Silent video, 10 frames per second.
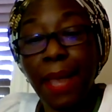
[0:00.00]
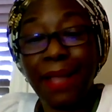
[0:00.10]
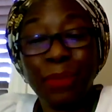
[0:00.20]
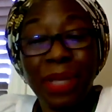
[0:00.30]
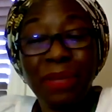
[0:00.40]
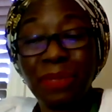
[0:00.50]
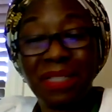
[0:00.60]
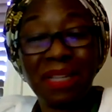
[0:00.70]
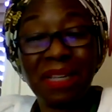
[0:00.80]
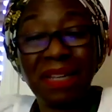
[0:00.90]
And when it was
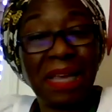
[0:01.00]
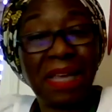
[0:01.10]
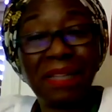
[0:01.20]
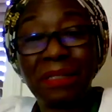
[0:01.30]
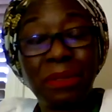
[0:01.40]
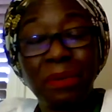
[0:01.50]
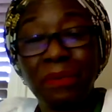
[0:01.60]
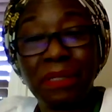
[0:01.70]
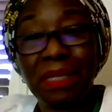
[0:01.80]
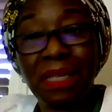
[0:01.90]
done, I handed it
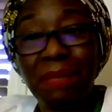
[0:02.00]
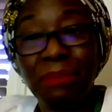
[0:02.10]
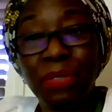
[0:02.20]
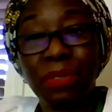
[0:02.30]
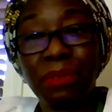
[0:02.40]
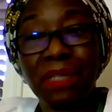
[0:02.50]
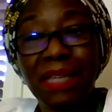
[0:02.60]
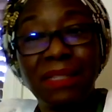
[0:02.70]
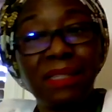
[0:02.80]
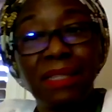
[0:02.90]
over to him to do the
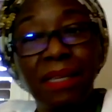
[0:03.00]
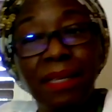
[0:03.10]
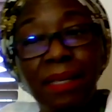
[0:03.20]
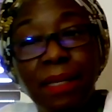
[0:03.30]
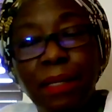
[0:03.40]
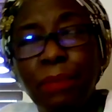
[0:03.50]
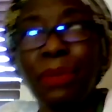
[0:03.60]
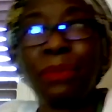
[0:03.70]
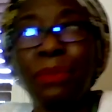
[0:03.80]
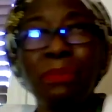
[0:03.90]
editing.
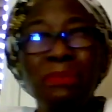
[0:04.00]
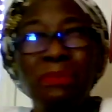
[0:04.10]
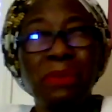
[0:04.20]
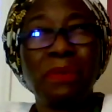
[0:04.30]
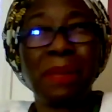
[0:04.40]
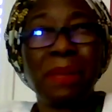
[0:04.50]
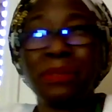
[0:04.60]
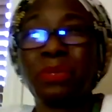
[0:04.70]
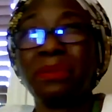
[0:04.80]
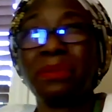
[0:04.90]
We wrote for about
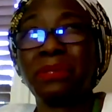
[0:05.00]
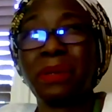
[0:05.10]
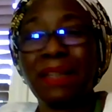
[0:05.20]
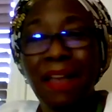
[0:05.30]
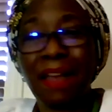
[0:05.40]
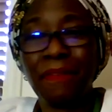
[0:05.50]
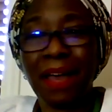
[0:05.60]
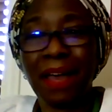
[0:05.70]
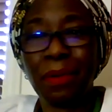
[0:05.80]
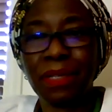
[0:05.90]
2.5
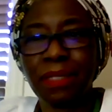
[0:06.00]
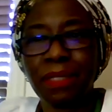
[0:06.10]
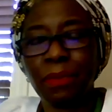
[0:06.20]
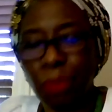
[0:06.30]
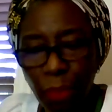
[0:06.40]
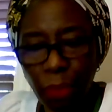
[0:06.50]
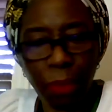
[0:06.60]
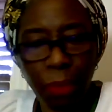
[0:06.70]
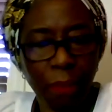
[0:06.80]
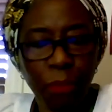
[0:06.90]
hours
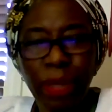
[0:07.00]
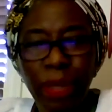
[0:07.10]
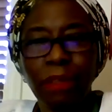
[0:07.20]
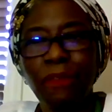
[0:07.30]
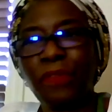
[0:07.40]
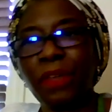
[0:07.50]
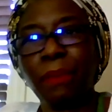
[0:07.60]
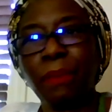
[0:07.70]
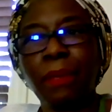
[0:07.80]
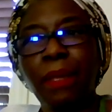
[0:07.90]
worth of
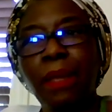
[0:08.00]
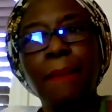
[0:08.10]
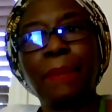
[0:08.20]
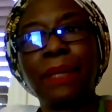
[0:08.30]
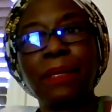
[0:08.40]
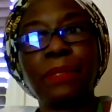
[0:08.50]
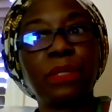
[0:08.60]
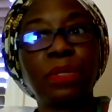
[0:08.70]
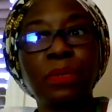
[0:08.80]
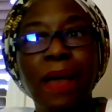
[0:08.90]
film, but it
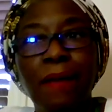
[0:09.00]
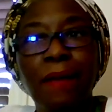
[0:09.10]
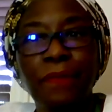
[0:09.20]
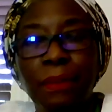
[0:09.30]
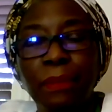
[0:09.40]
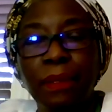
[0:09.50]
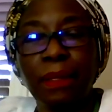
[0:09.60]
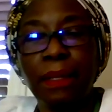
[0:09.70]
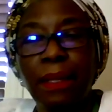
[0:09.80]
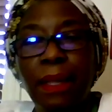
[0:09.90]
was a 2-hour film,
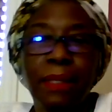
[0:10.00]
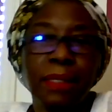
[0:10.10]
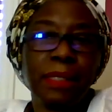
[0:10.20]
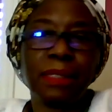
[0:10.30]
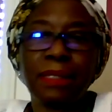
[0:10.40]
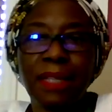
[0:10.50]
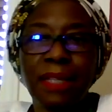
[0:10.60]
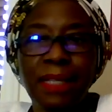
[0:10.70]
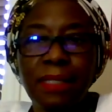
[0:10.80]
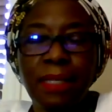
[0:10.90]
and he did the
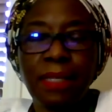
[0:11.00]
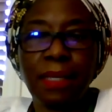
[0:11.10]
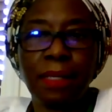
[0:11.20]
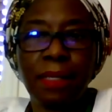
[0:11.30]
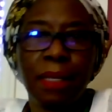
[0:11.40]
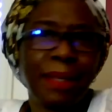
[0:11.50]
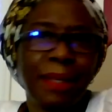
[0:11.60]
editing.